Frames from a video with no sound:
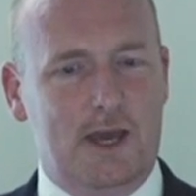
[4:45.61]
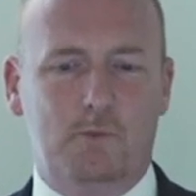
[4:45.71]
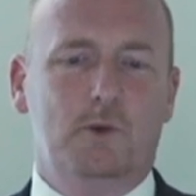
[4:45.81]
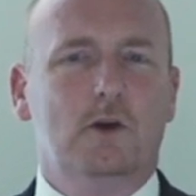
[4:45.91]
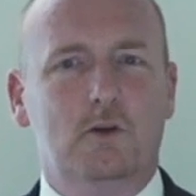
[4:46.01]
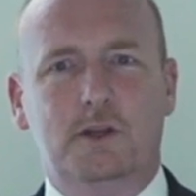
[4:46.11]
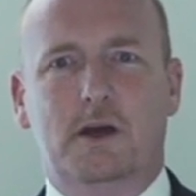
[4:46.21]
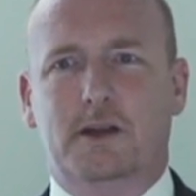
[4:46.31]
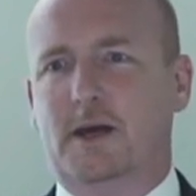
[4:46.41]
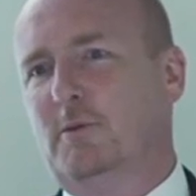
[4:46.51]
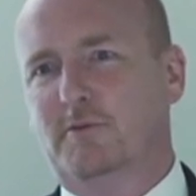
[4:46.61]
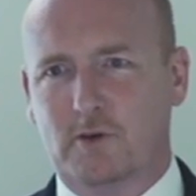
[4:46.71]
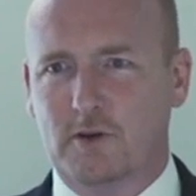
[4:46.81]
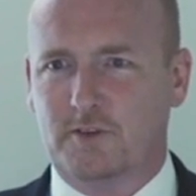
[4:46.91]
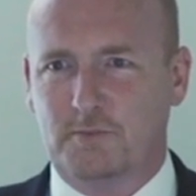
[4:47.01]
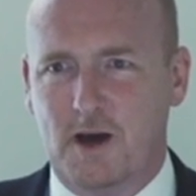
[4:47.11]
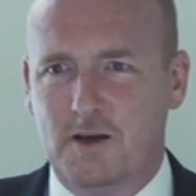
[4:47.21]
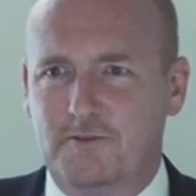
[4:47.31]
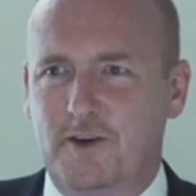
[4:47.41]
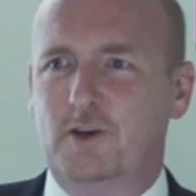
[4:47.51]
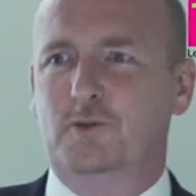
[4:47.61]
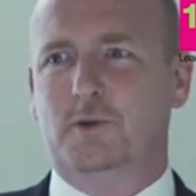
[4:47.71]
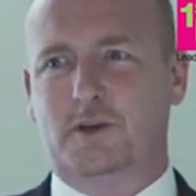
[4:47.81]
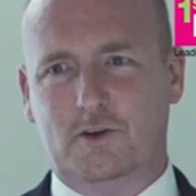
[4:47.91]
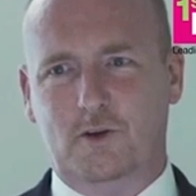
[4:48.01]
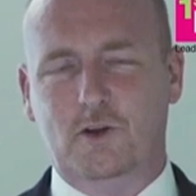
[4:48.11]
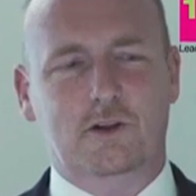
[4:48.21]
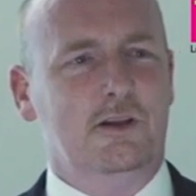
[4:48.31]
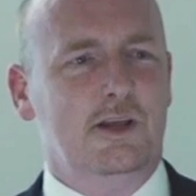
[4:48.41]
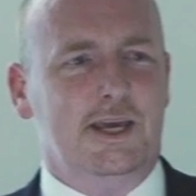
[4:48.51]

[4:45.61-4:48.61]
and we all know now we've all got smartphones, we can all